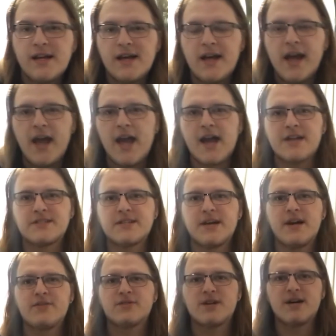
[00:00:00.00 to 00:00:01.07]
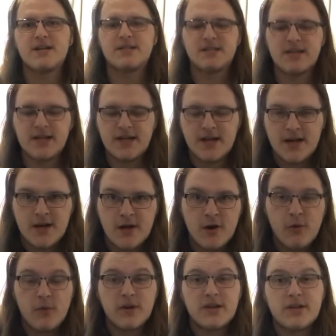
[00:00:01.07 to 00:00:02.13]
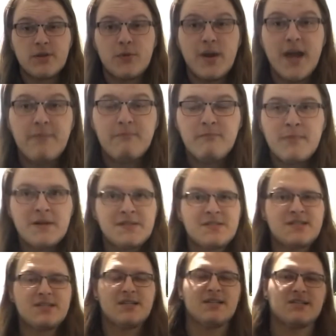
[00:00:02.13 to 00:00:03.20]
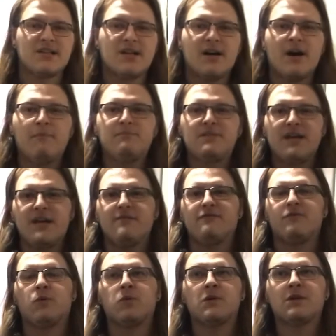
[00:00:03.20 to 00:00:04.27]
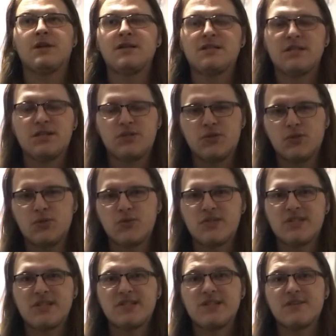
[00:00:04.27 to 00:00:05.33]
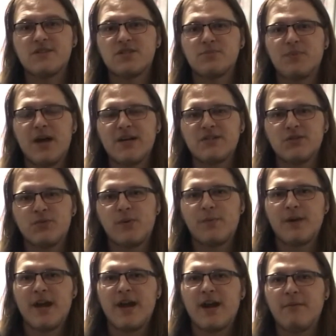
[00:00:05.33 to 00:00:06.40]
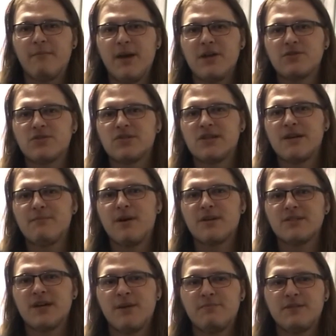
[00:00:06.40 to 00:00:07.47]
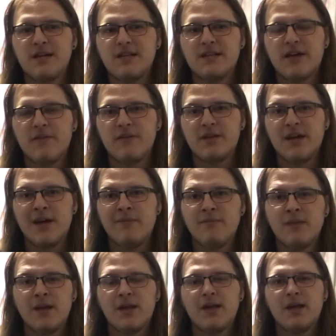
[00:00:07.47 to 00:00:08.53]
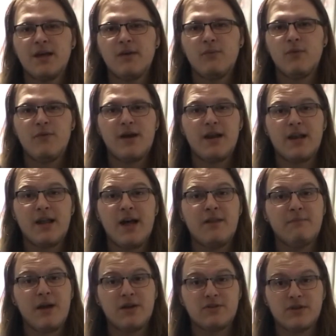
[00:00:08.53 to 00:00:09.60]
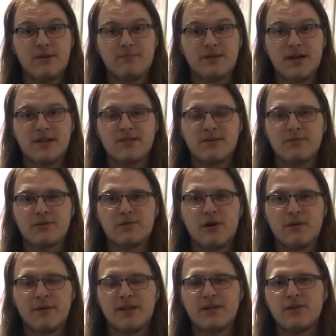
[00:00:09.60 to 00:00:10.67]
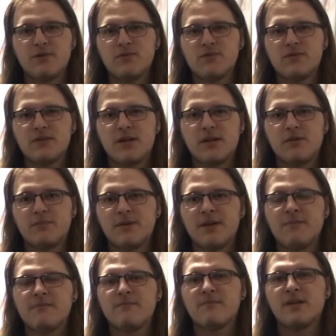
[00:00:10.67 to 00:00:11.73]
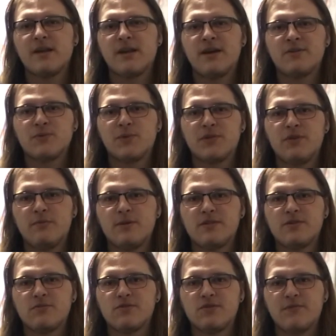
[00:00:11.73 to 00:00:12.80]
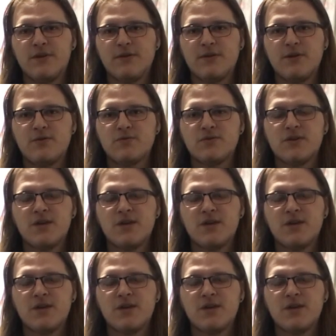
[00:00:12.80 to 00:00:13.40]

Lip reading: Hey guys and gals, Undead. Wanted to do a mid-season update for Destiny 2's Season of the Splicer, where we had our major sandbox update the other day. We've had a lot of major updates. I want to talk about those a little bit. And I also want to talk about Solstice of Heroes